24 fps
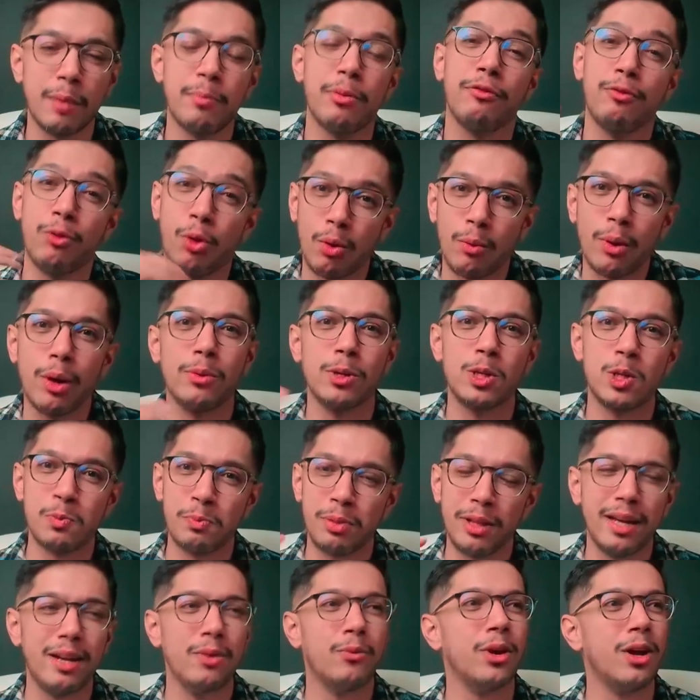Like before we were
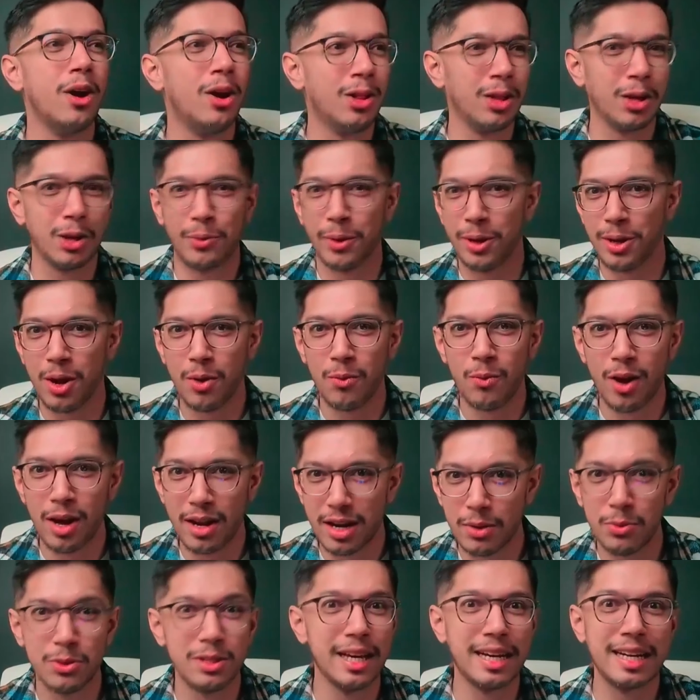split, and we all agreed on
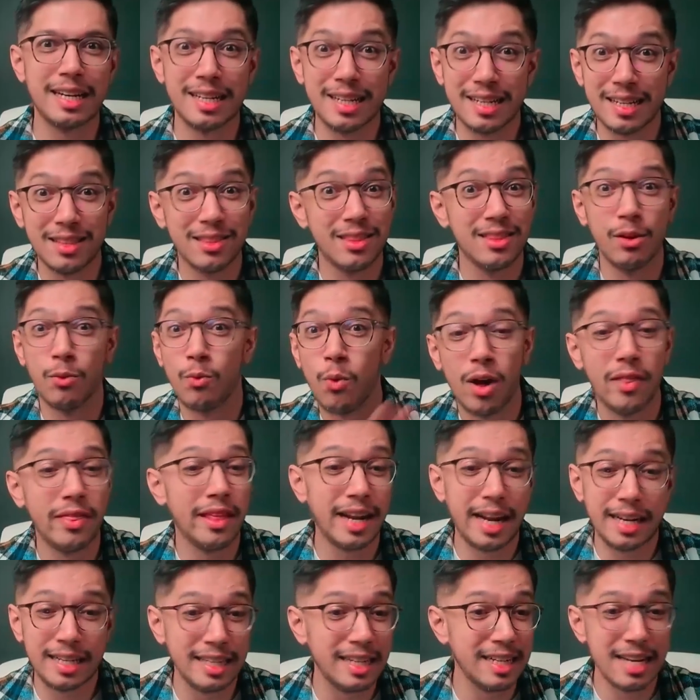one. It was like the
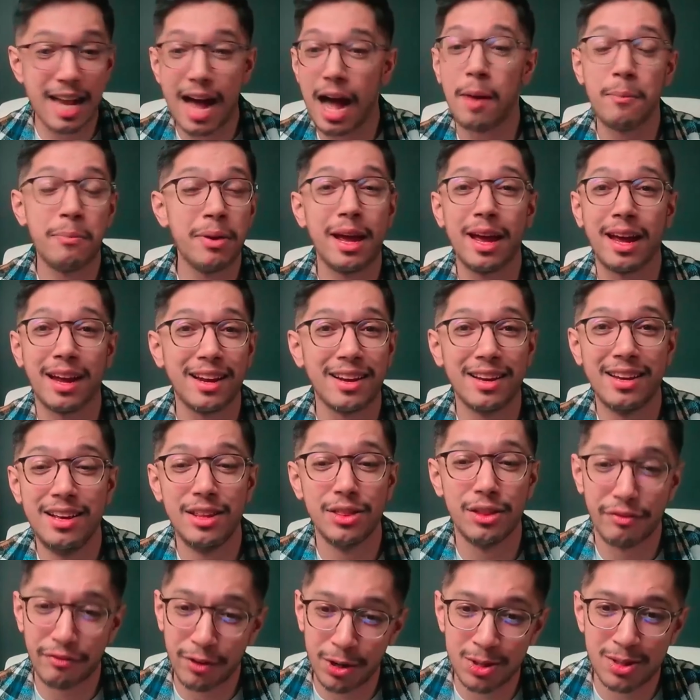one that I did not pick
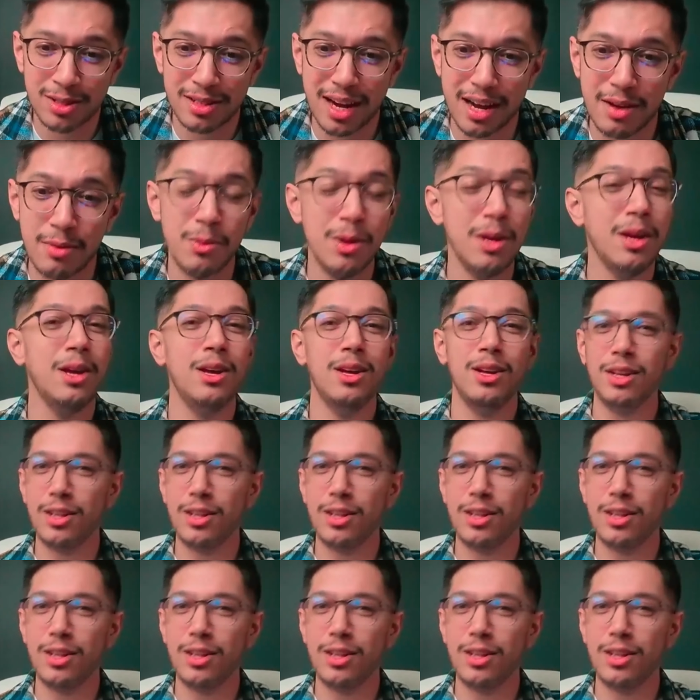the first time.